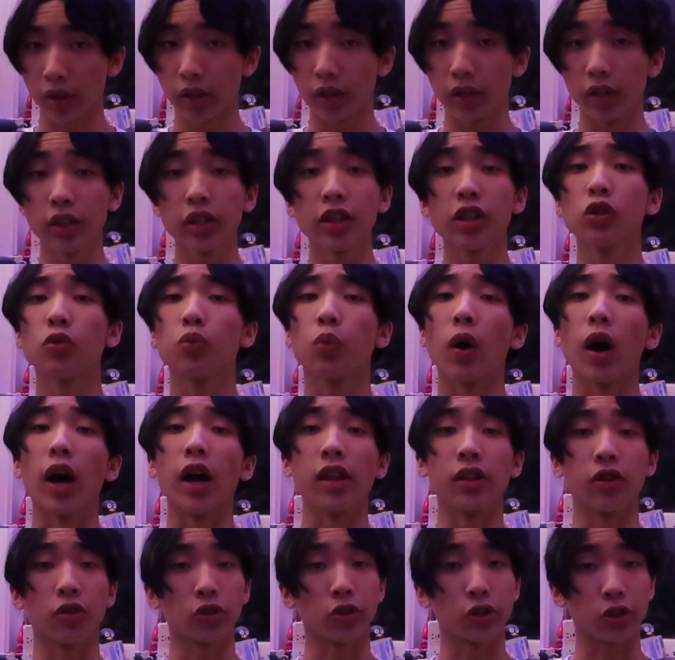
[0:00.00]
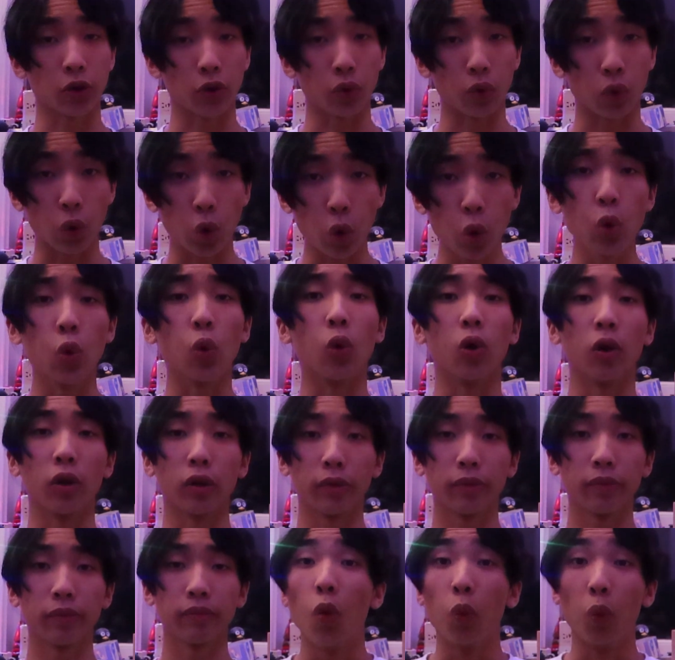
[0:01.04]
This is why they're so cool.
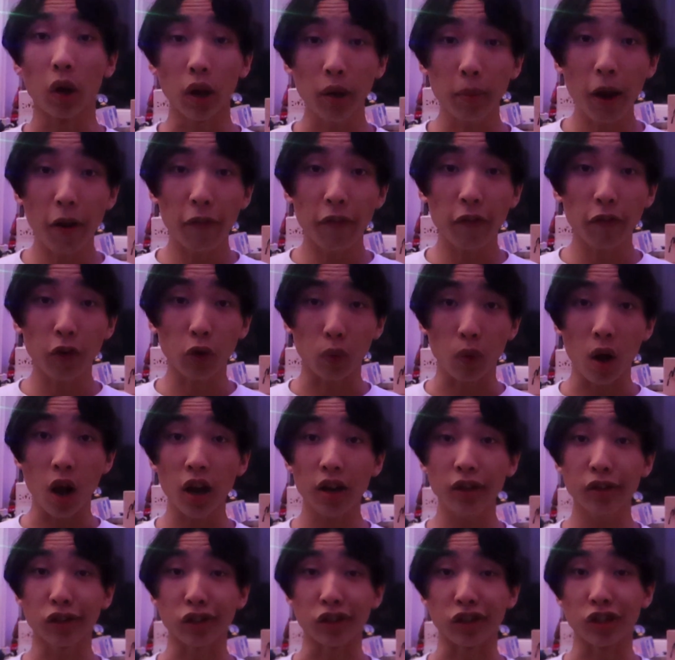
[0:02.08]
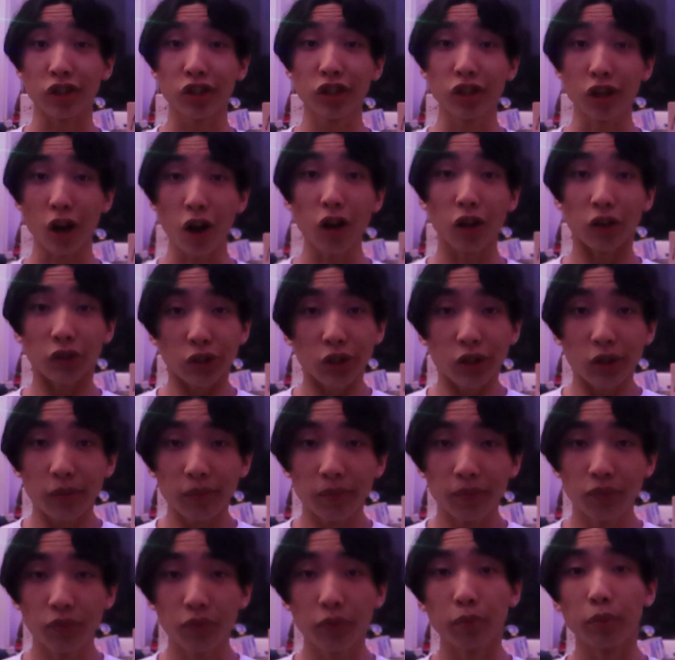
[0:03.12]
One of my favorite rocks is salt.
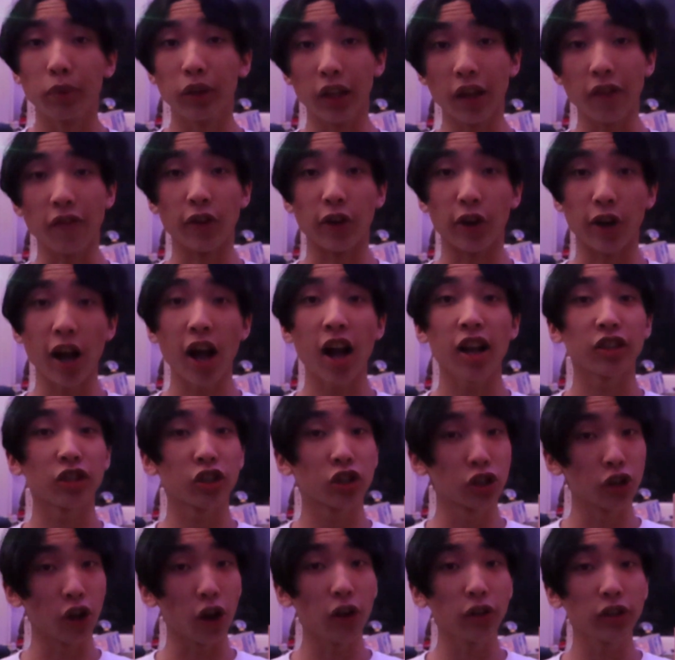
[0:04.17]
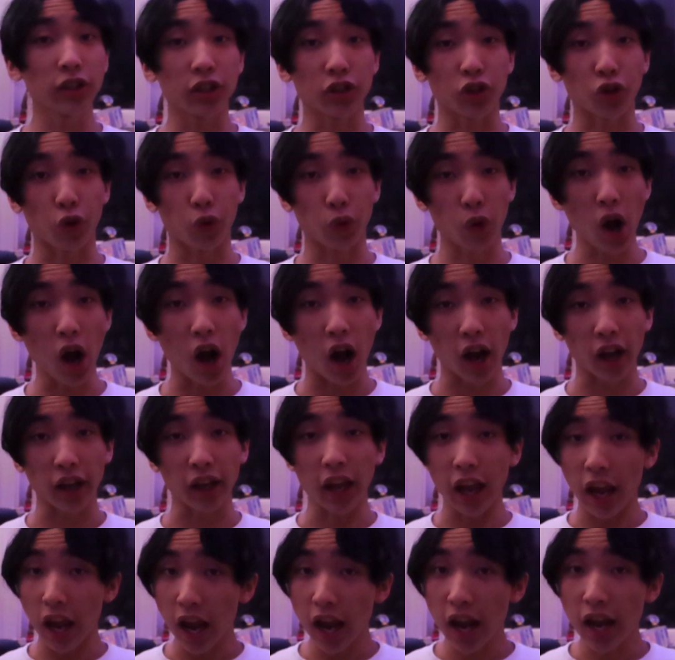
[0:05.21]
Believe it or not, salt is a rock,
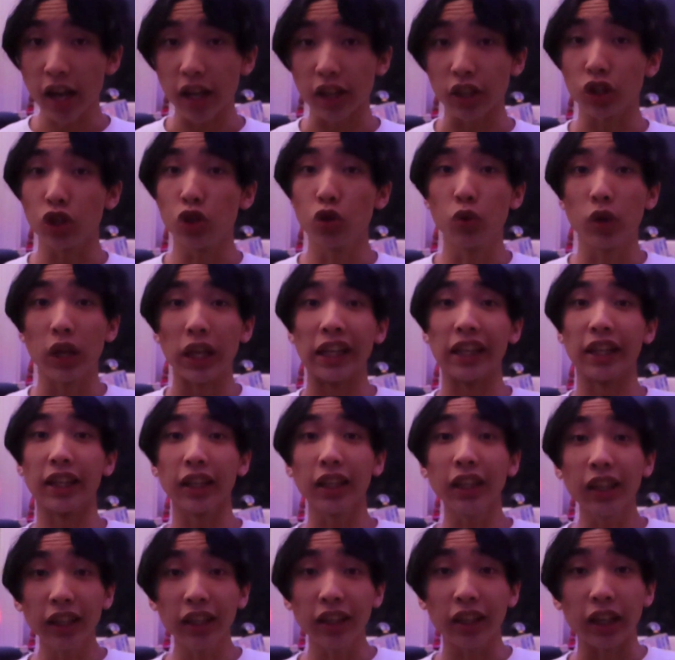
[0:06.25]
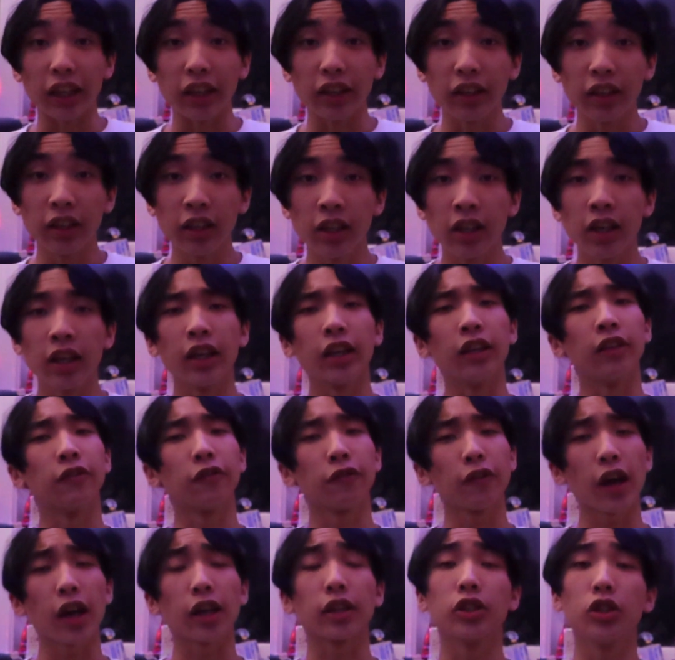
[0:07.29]
and you can eat it. In
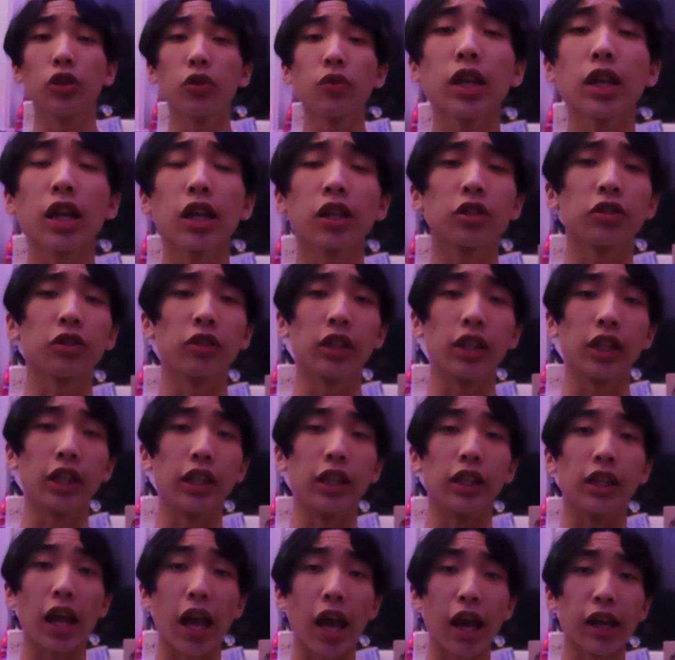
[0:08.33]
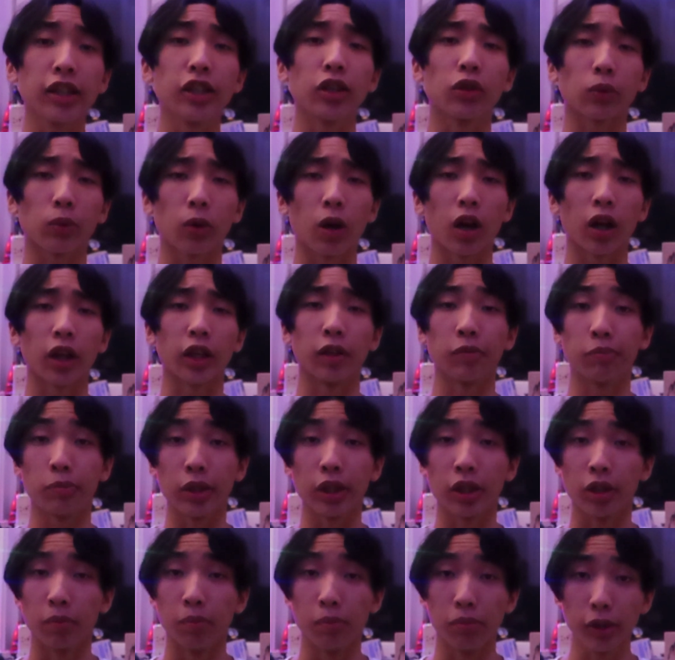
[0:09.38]
fact, actually eat any rock and be
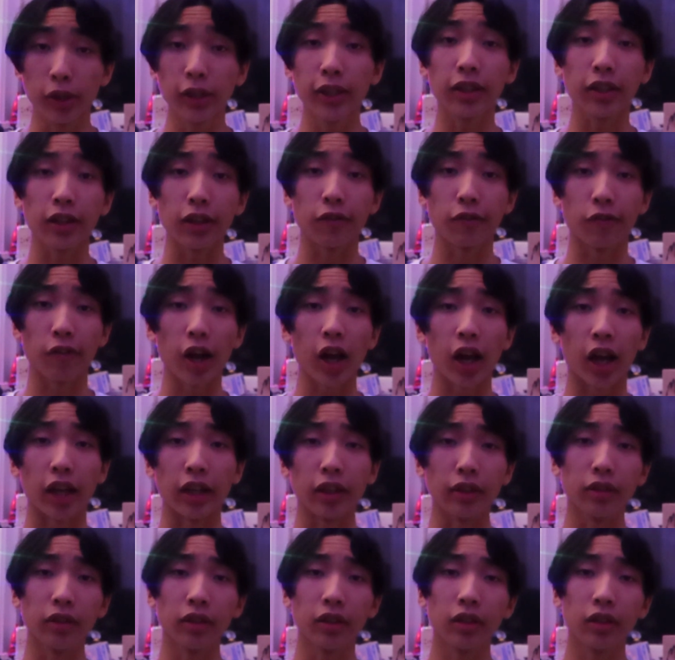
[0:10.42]
completely fine.